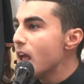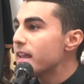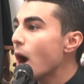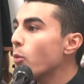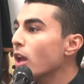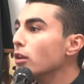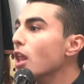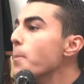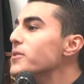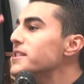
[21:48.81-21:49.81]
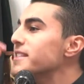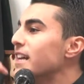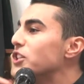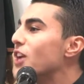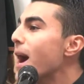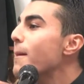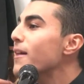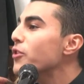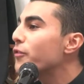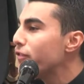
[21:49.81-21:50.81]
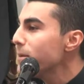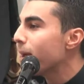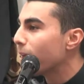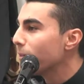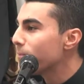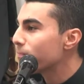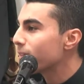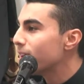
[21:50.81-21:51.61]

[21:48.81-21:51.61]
Yet when Allah puts His hijab on their female,